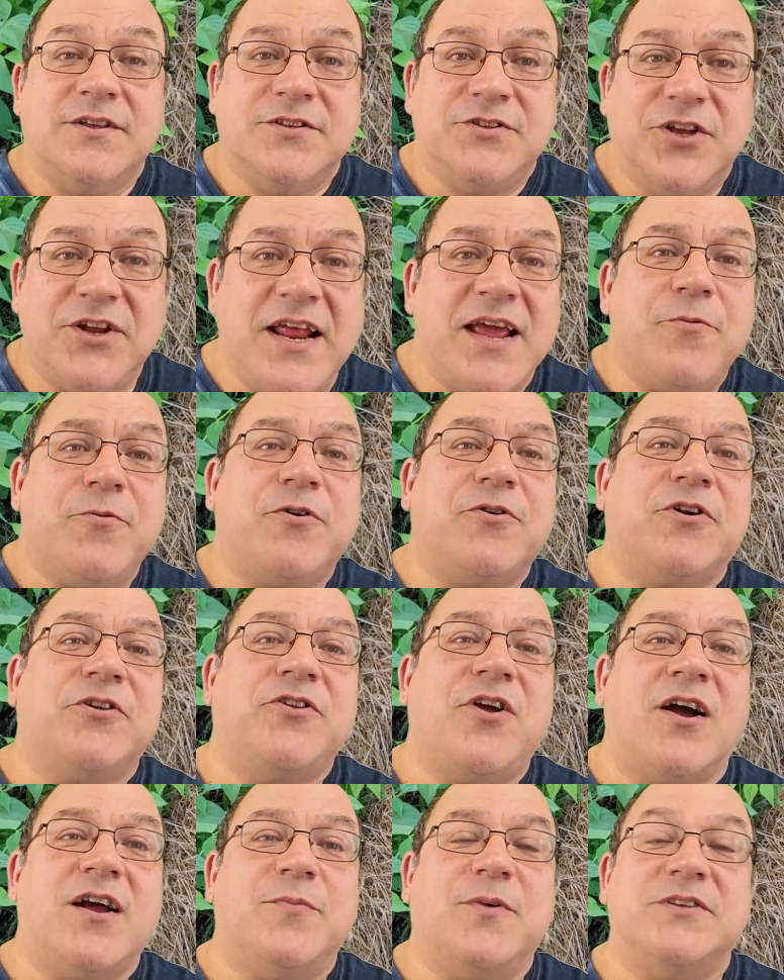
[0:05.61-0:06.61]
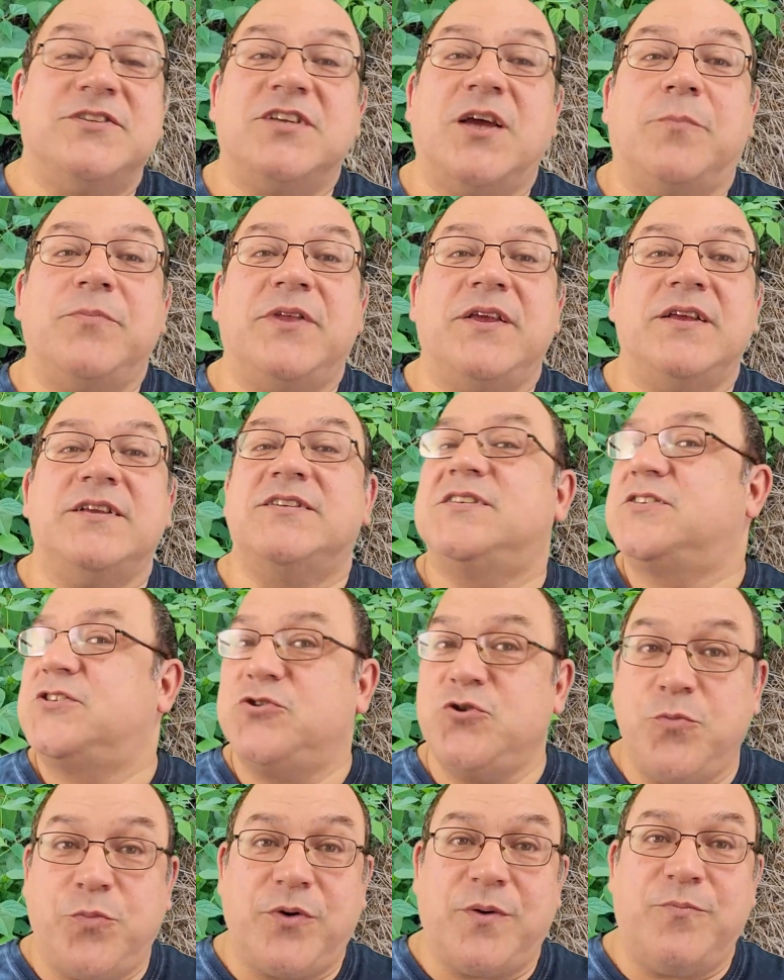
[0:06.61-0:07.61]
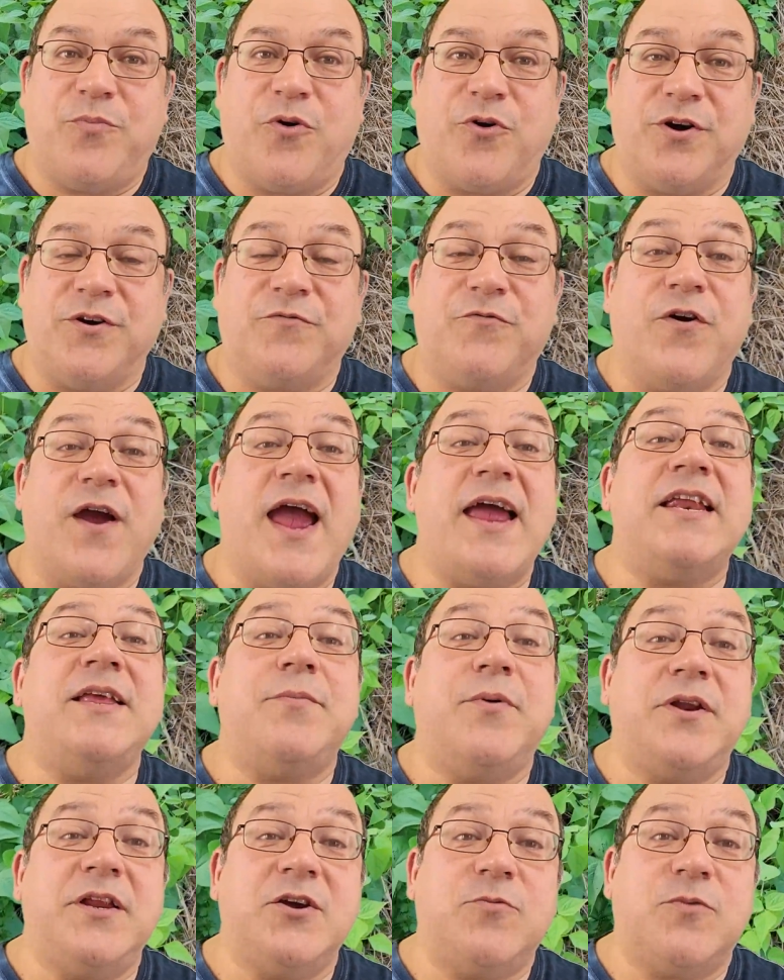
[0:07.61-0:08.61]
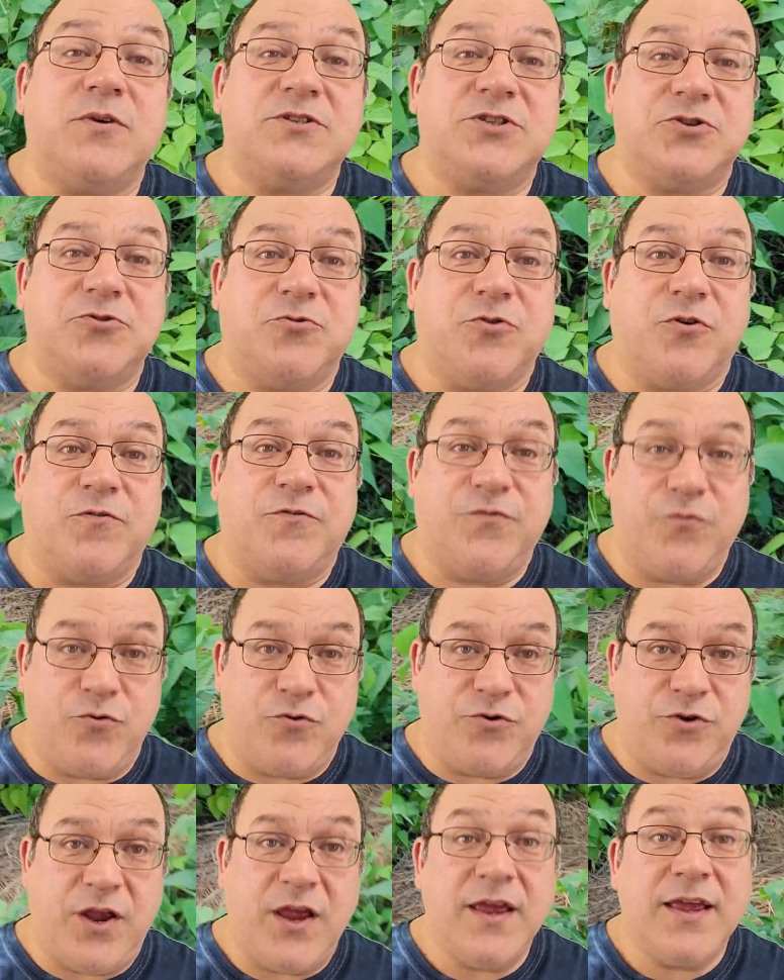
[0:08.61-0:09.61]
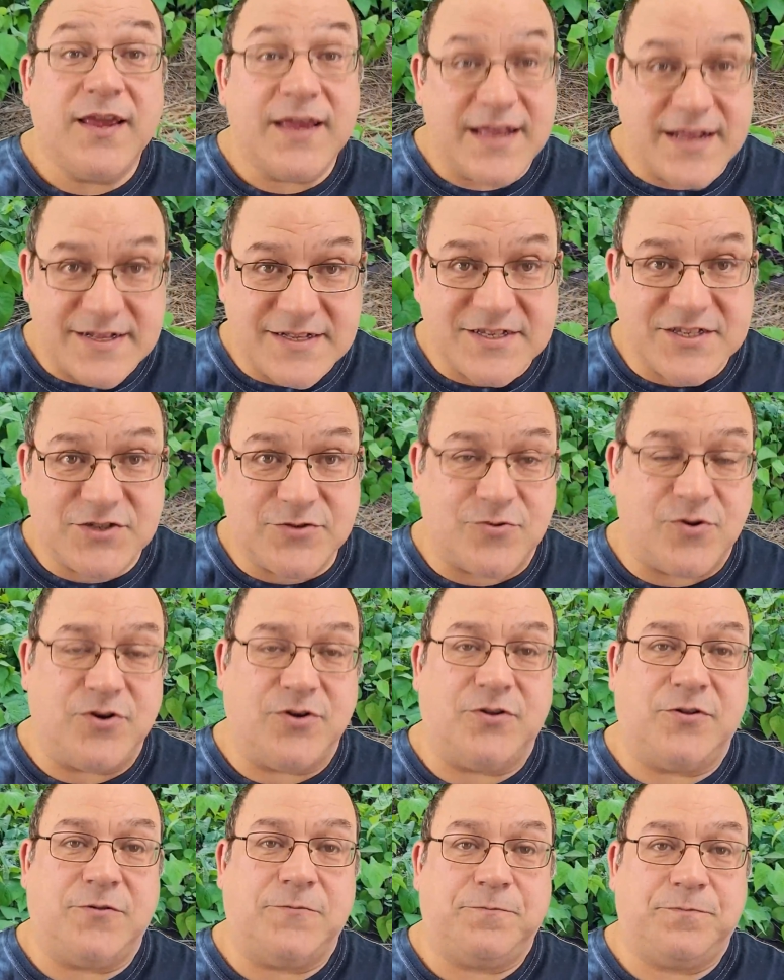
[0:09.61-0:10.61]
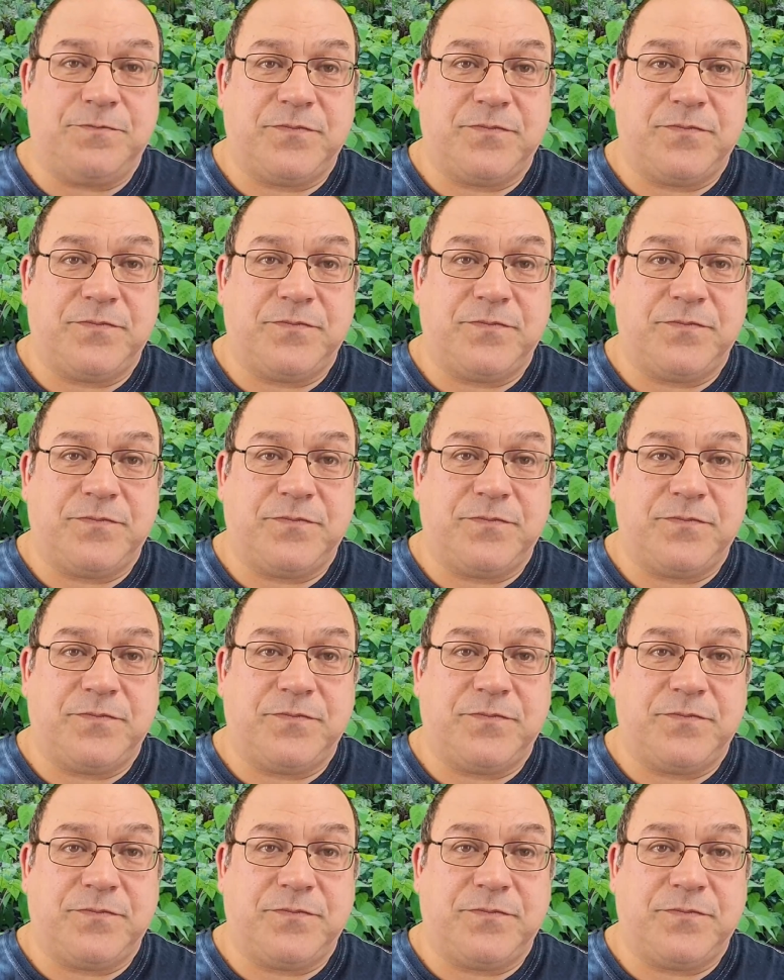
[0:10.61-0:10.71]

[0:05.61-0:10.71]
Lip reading: Today we're going to talk about something super important for anybody who wants to grow food in soil.